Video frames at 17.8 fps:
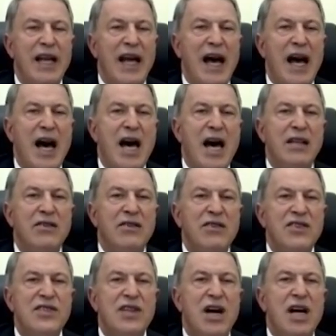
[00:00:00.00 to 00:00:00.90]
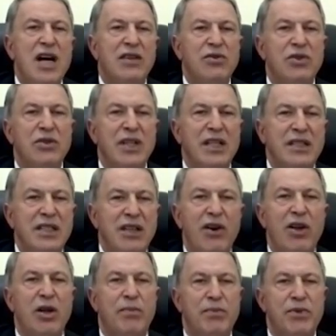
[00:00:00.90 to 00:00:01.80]
undesired
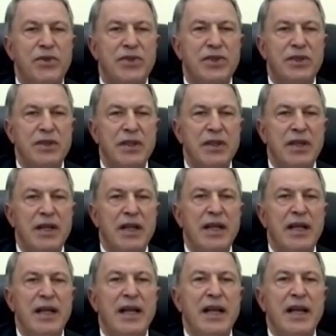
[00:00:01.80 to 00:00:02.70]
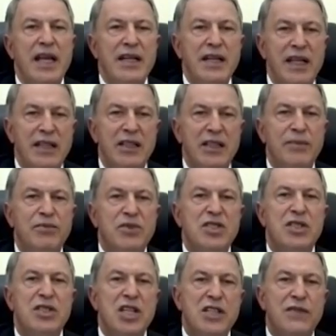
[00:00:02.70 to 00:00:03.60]
developments. In Idlib, the
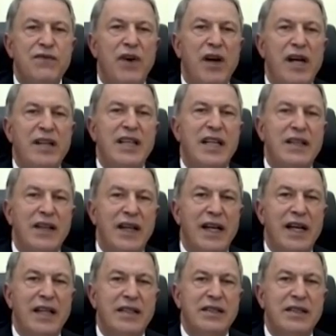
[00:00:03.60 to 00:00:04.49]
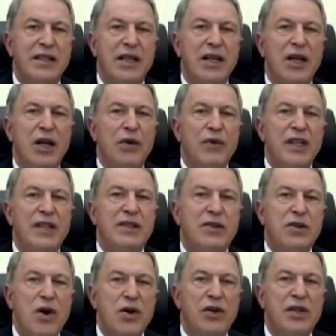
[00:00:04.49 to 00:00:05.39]
ceasefire declared with
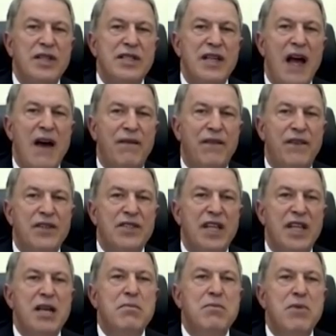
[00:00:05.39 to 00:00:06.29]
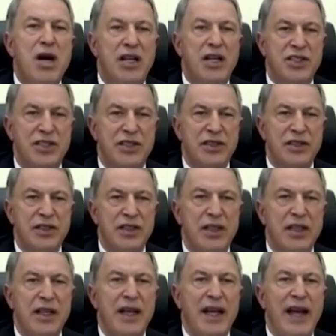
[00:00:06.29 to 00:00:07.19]
Turkey's efforts in March
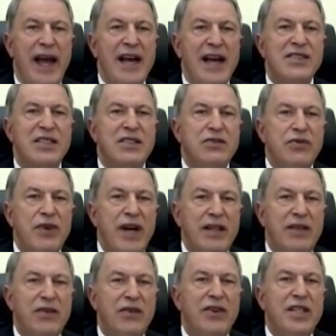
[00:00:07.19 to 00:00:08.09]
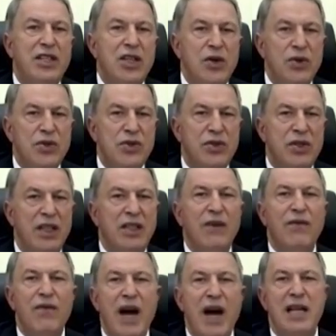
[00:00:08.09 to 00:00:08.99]
has greatly reduced the
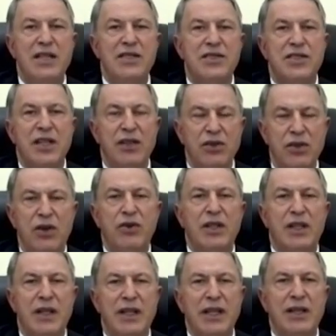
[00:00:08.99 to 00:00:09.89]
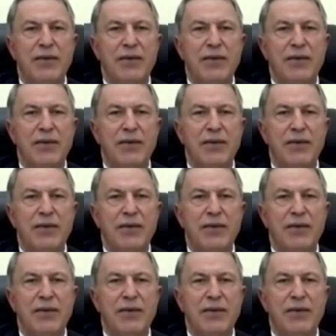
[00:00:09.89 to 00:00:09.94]
violence currently.